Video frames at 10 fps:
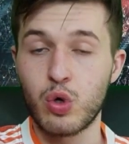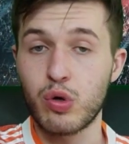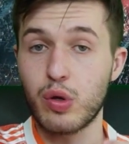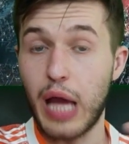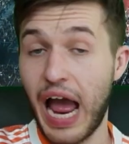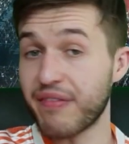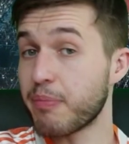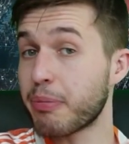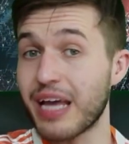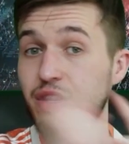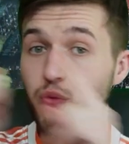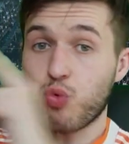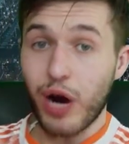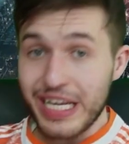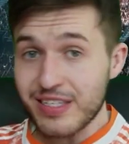have him play on the
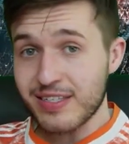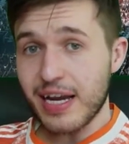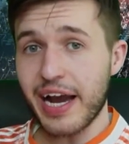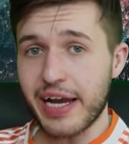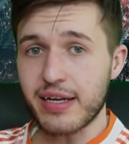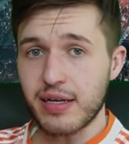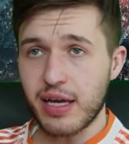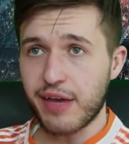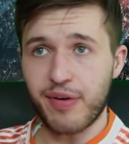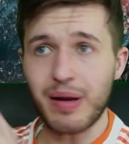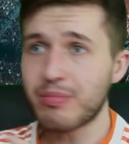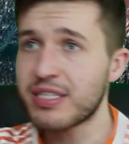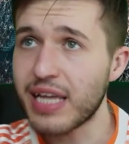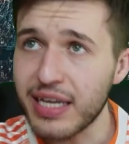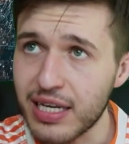right side. If I'm not
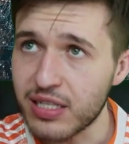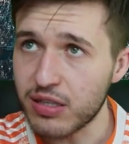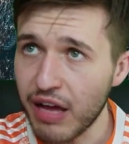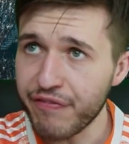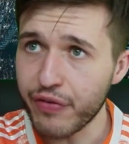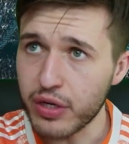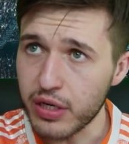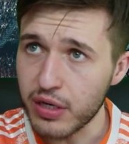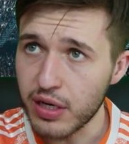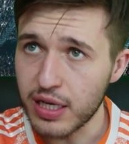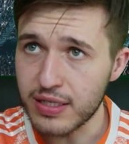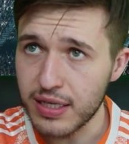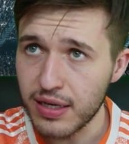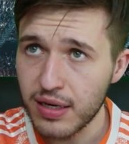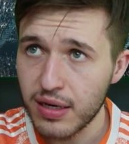mistaken, he's left-footed. Is he?
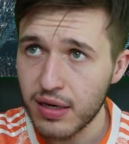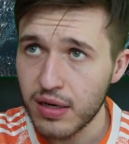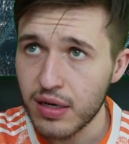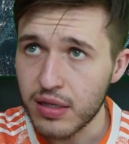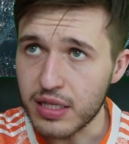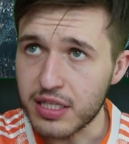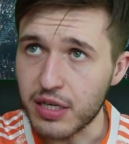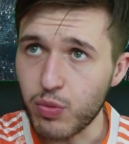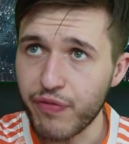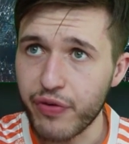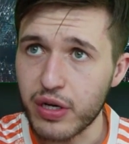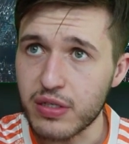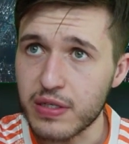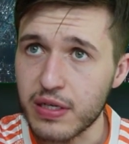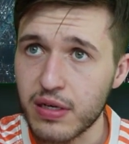Let's see. What foot is
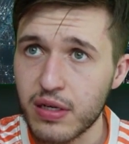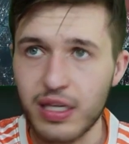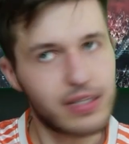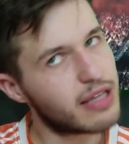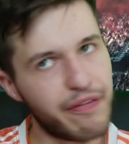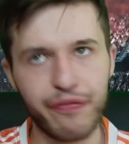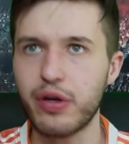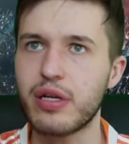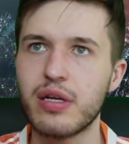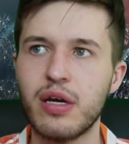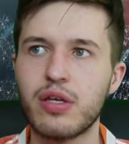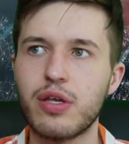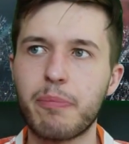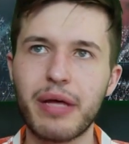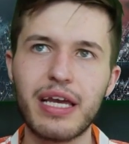he? He's left-footed. You
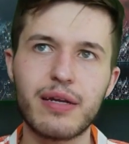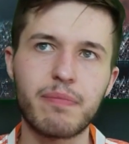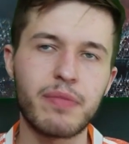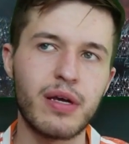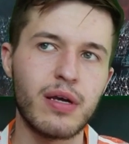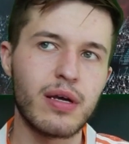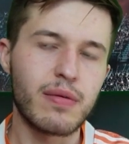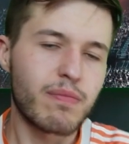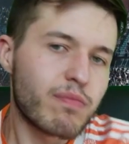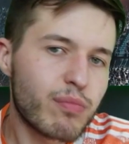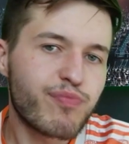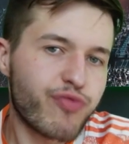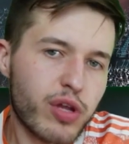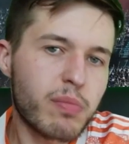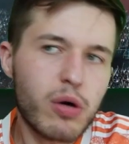played him for
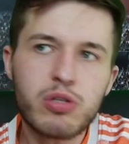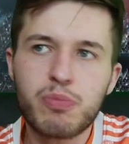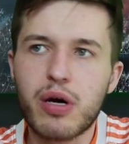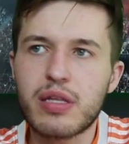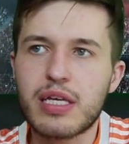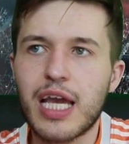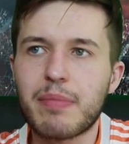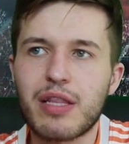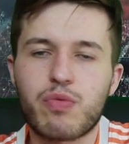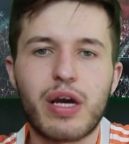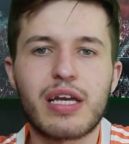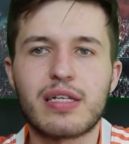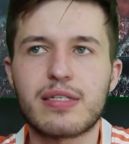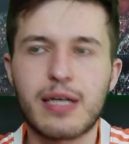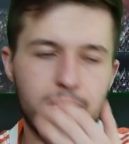the most part of the game on the right-hand
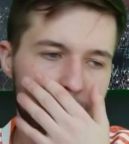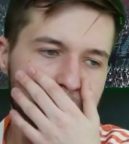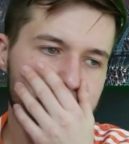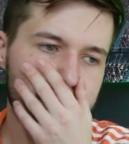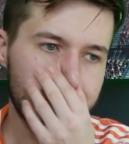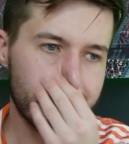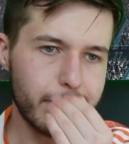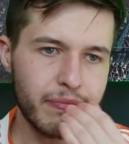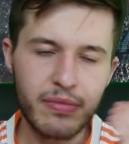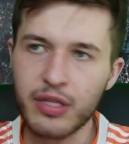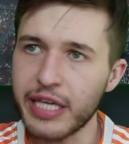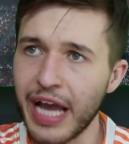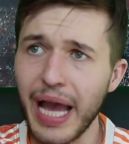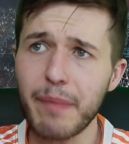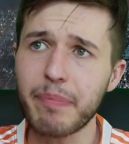side. You
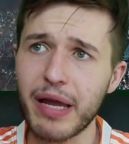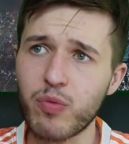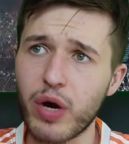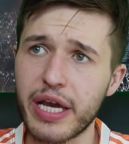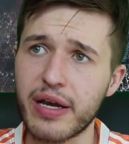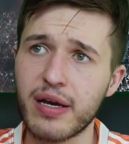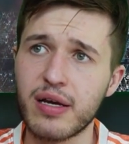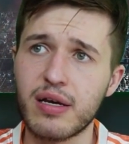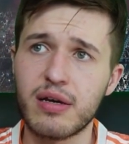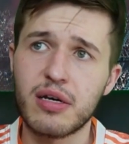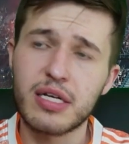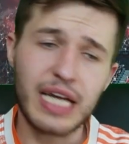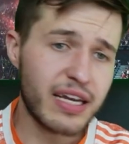had Ben White kind of